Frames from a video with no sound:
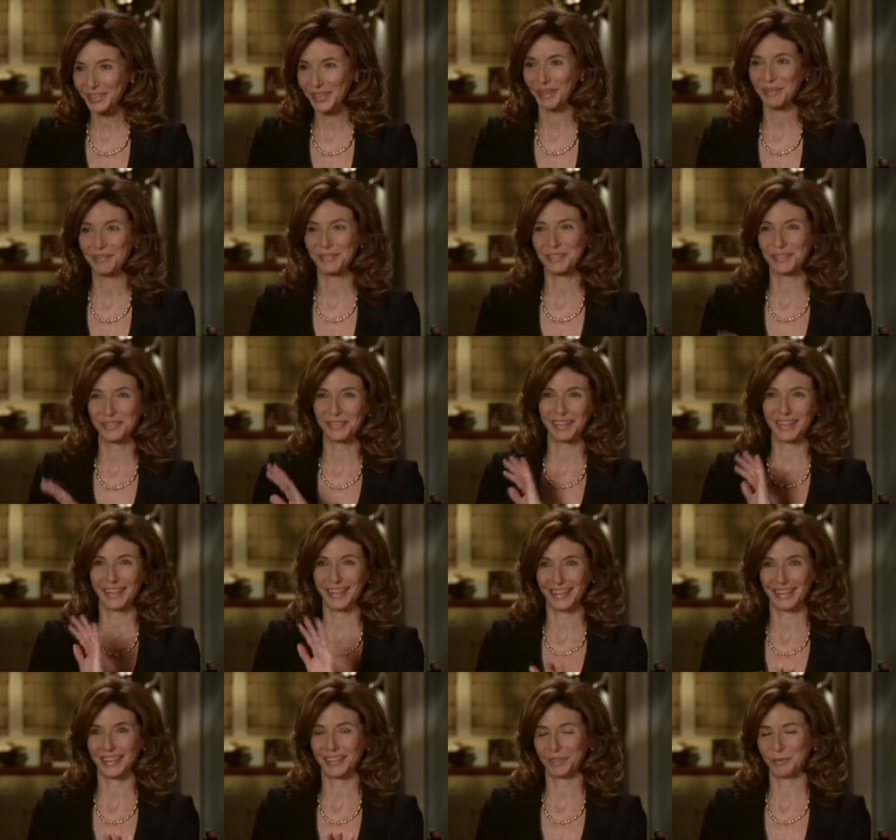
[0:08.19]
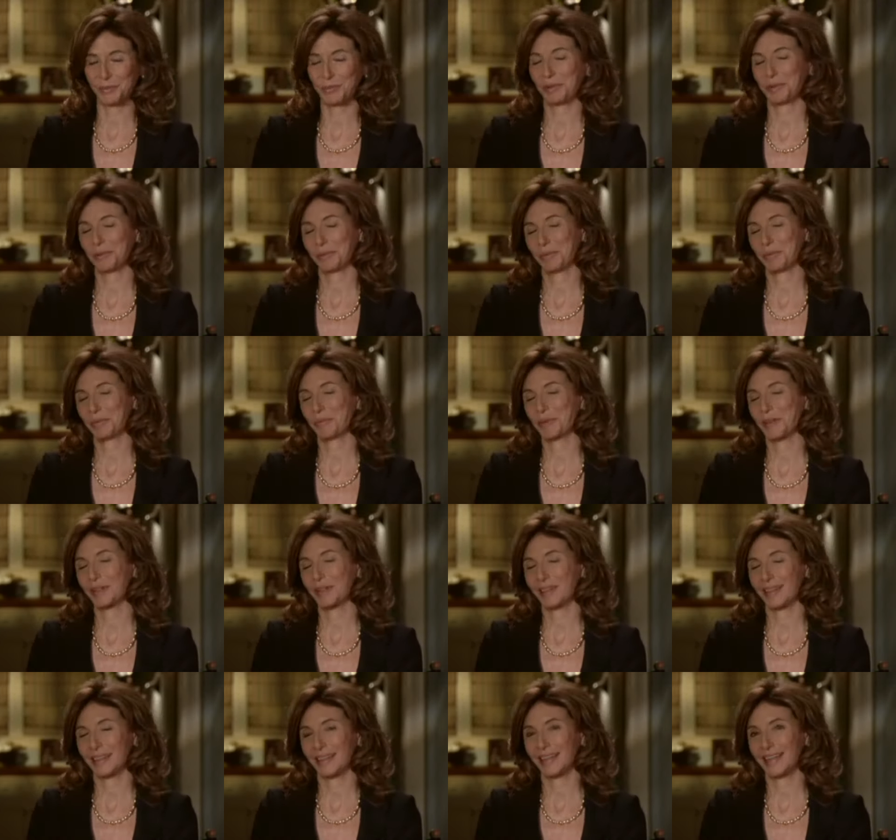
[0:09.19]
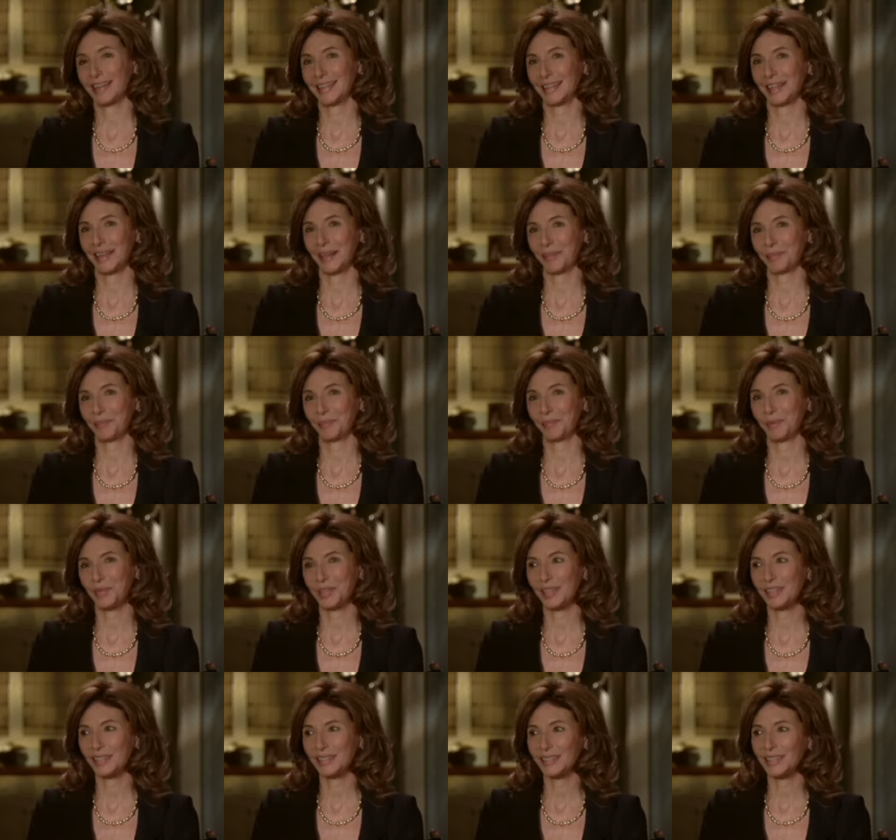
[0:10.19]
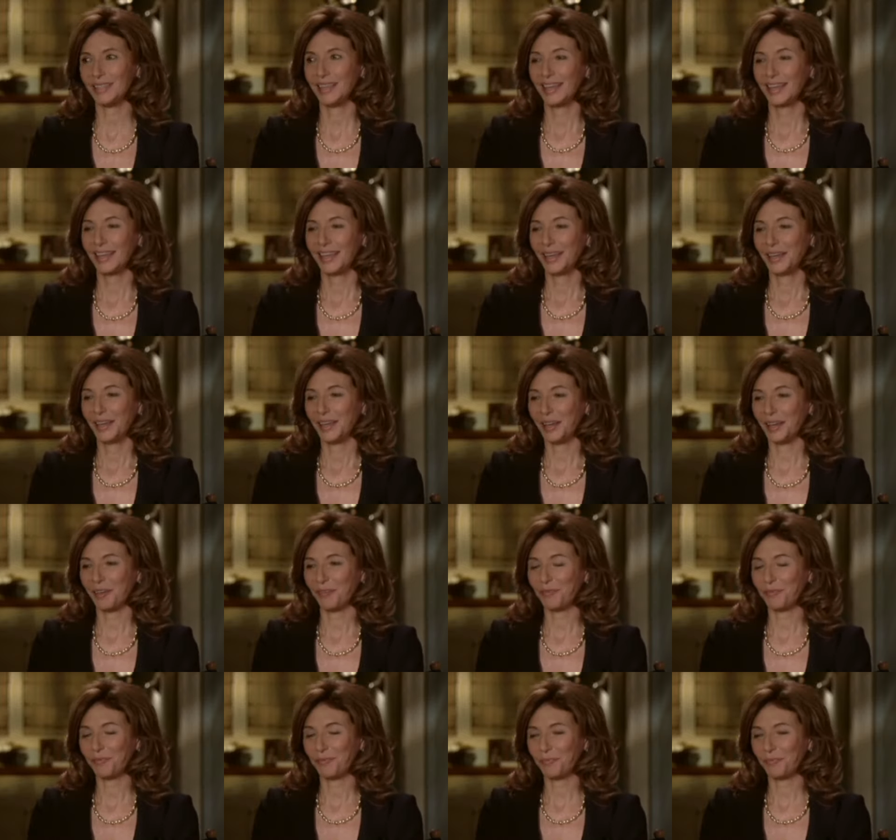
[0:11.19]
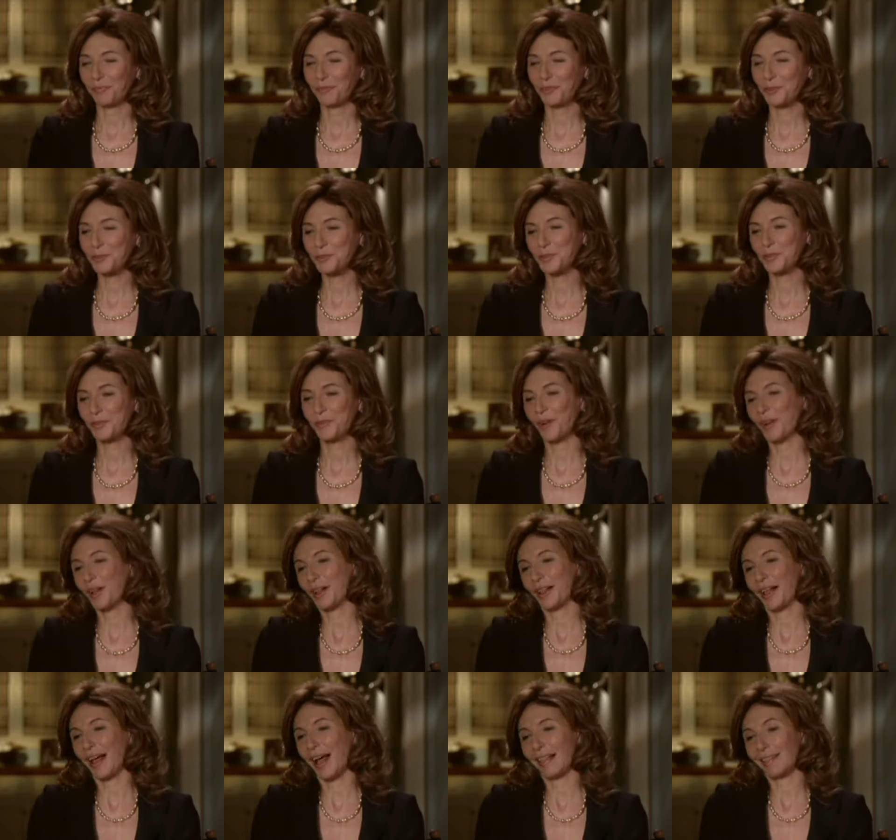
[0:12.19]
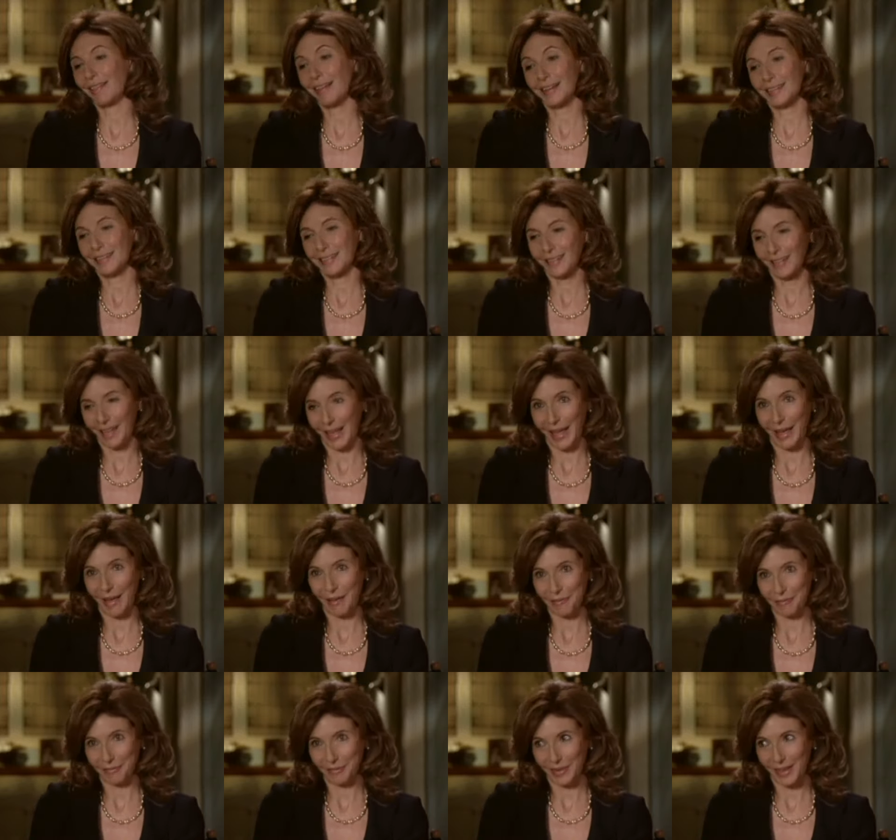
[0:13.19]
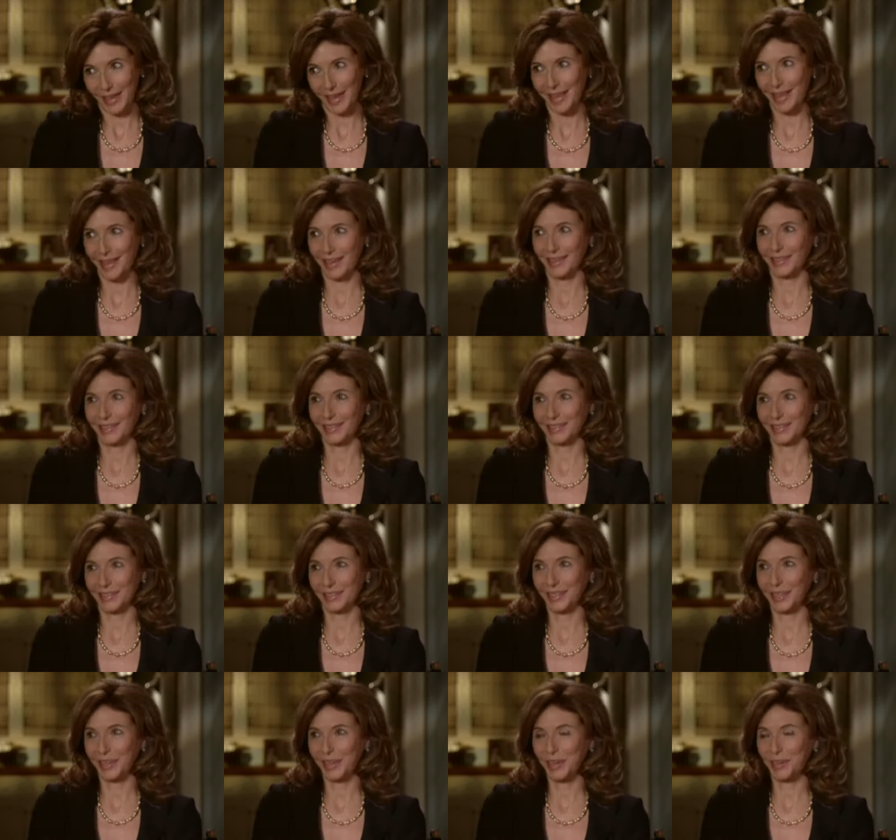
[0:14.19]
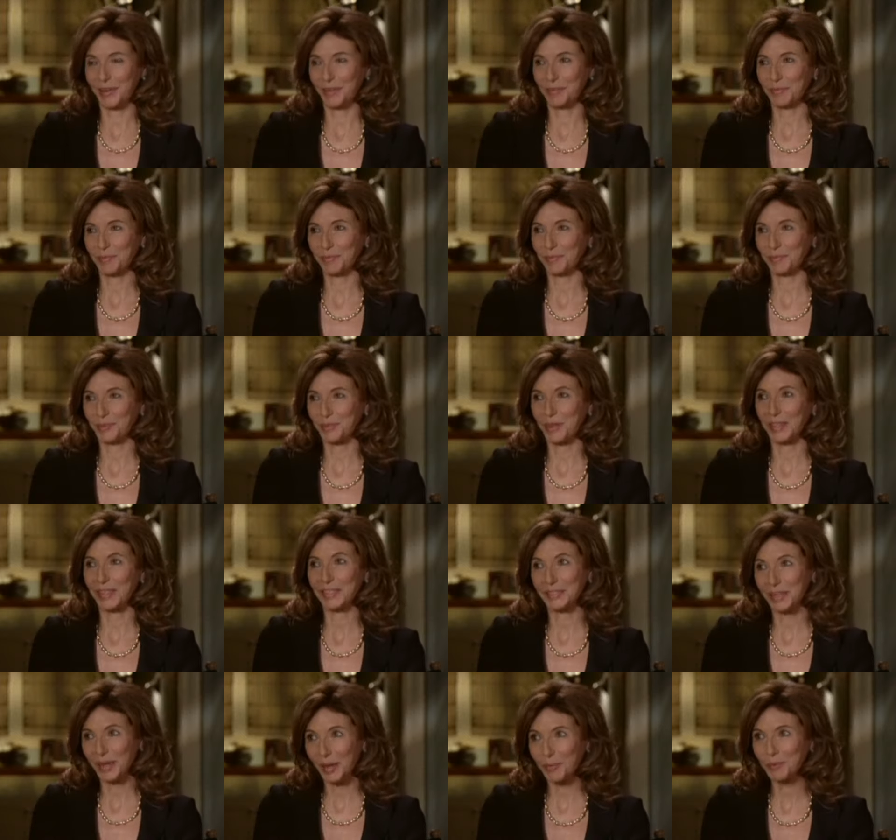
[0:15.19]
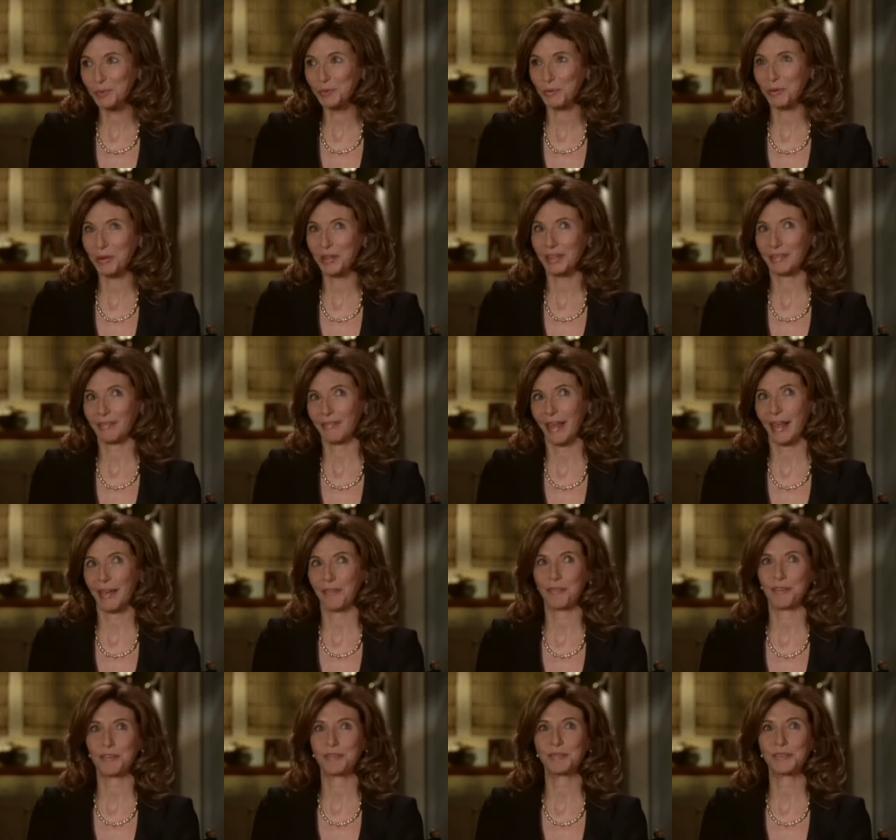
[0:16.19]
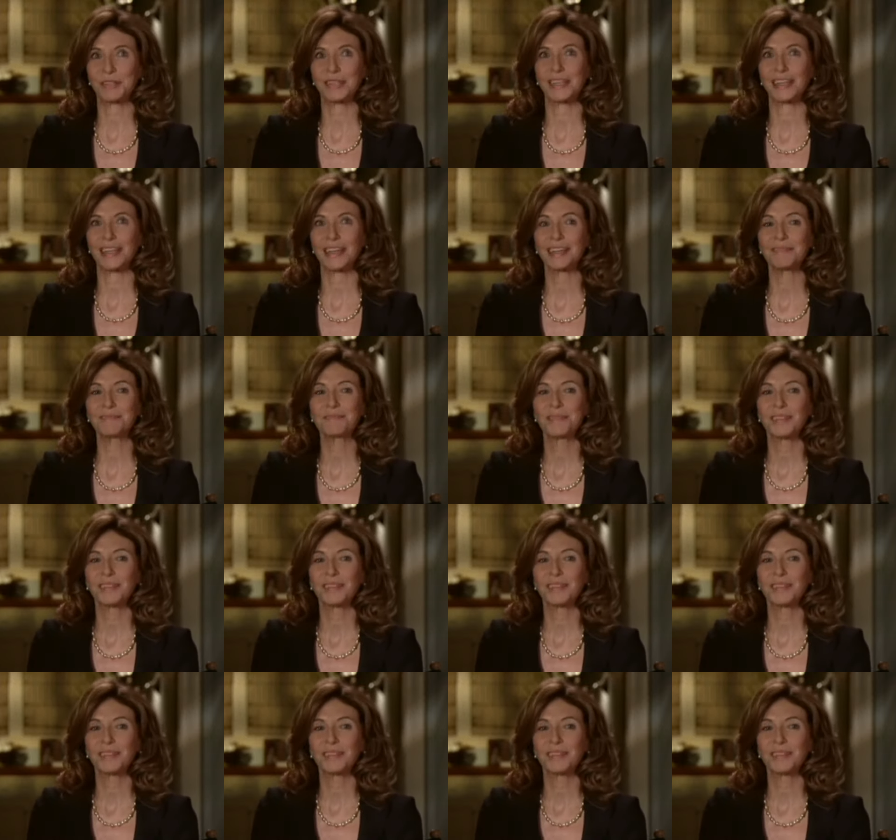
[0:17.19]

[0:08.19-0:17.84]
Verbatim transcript: I would do anything to work with Will anytime because, first of all, I like to laugh, and um, so I get to come to work and laugh every day.